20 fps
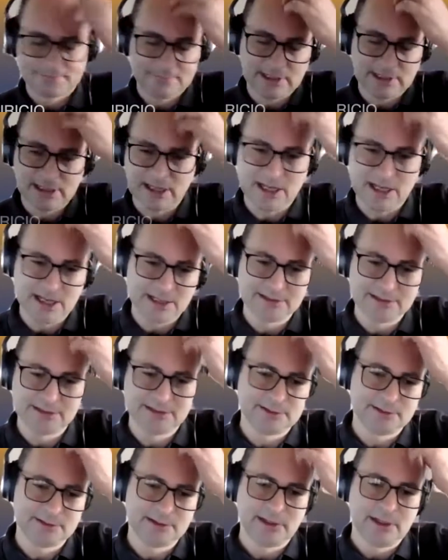
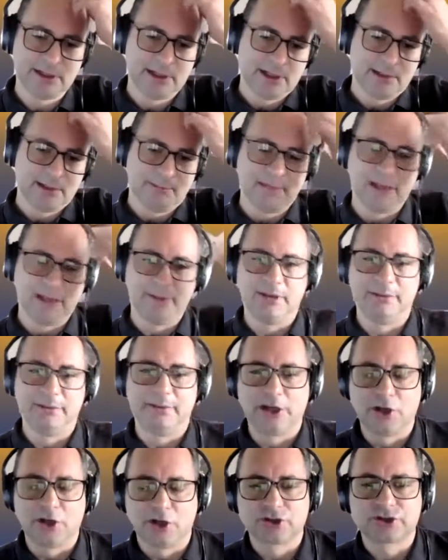and maybe
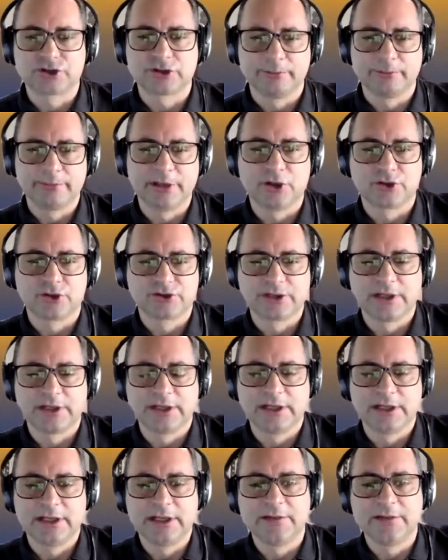because the
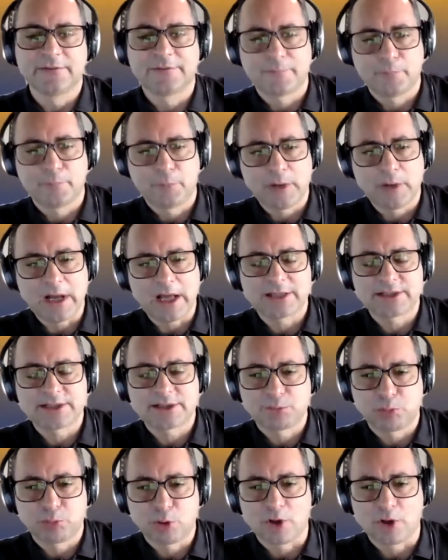Live Plus
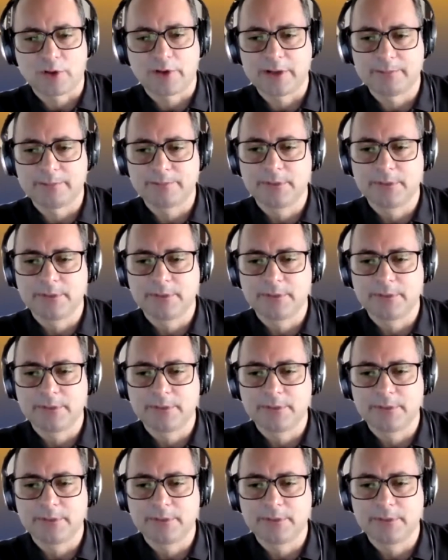program,